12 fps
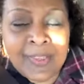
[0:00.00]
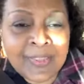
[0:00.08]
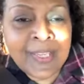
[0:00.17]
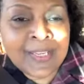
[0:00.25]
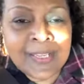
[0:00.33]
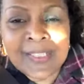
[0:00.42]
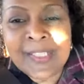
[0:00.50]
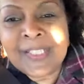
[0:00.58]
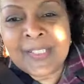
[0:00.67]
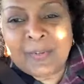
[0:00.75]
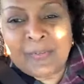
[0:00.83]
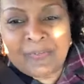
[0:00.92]
then they, it's
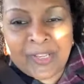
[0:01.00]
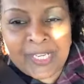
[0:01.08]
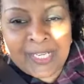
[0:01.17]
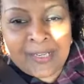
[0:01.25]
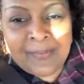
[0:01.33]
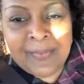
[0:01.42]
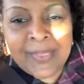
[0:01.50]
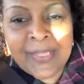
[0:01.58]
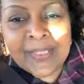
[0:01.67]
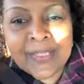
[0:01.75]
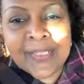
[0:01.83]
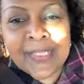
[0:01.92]
just so funny.
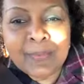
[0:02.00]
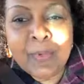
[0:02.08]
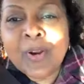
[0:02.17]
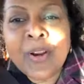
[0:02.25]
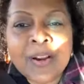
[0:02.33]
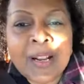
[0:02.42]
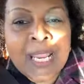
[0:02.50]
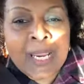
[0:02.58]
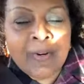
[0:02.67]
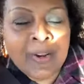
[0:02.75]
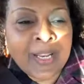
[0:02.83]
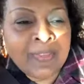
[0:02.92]
Because the more
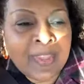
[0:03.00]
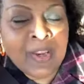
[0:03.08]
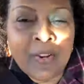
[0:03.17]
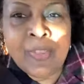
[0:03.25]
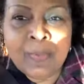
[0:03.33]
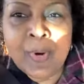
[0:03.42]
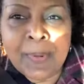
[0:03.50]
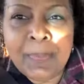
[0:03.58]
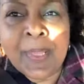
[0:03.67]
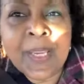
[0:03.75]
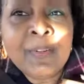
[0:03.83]
arrogant they are, the more I play